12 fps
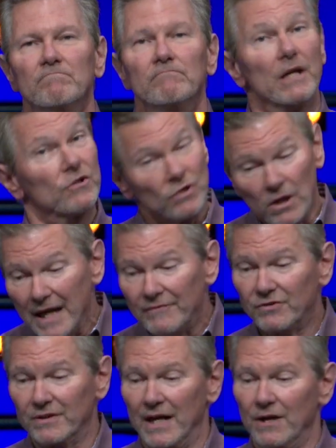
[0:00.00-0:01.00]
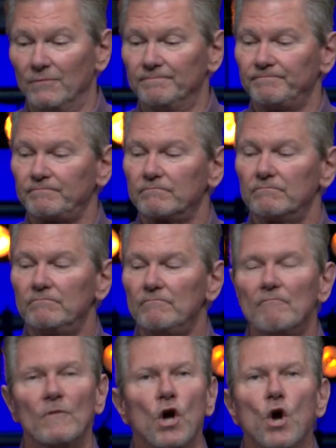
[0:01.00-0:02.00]
it's a lifestyle.
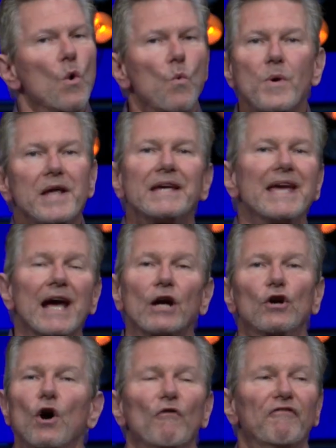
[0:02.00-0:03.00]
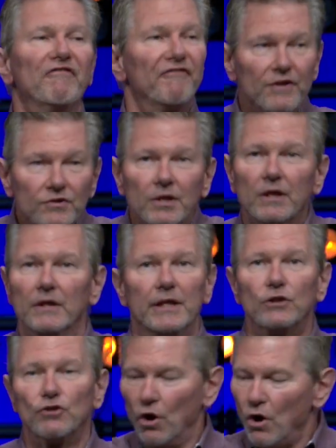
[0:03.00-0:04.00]
We can't go
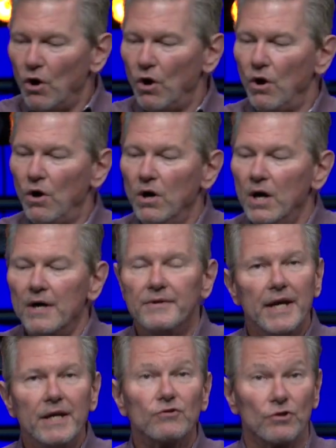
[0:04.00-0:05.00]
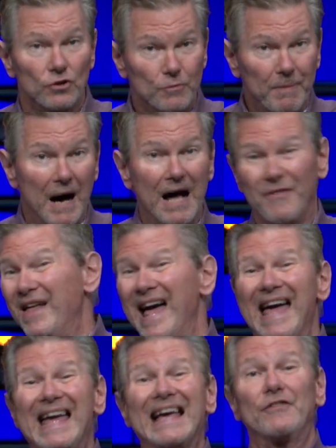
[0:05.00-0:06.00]
physically to all nations, path
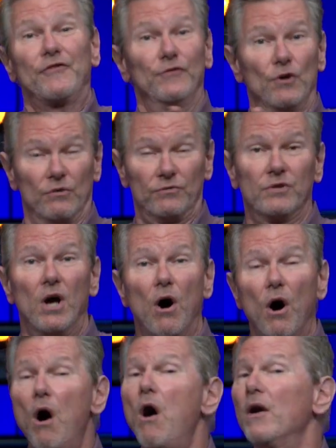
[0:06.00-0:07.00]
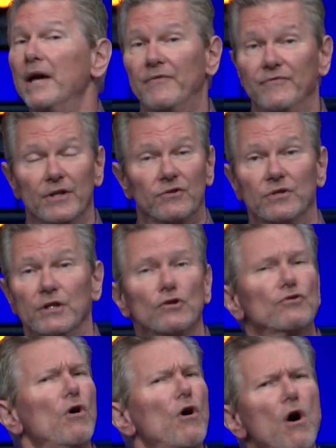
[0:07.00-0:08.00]
ethnos, all
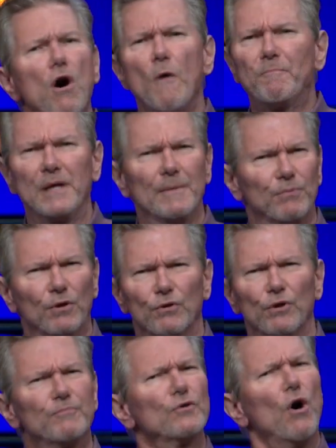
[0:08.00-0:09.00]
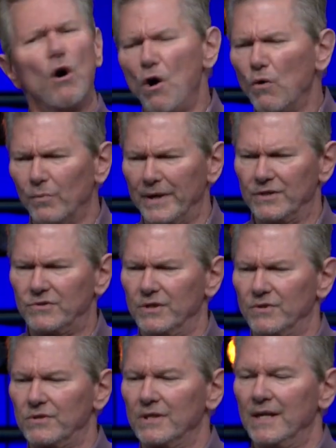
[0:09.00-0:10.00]
ethnicities, all people groups, all
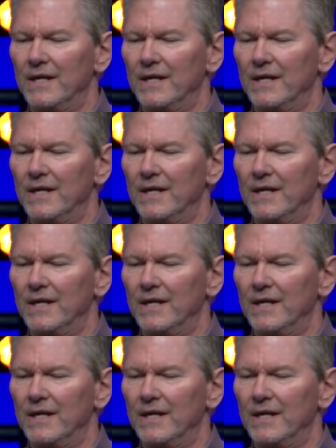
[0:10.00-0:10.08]
races.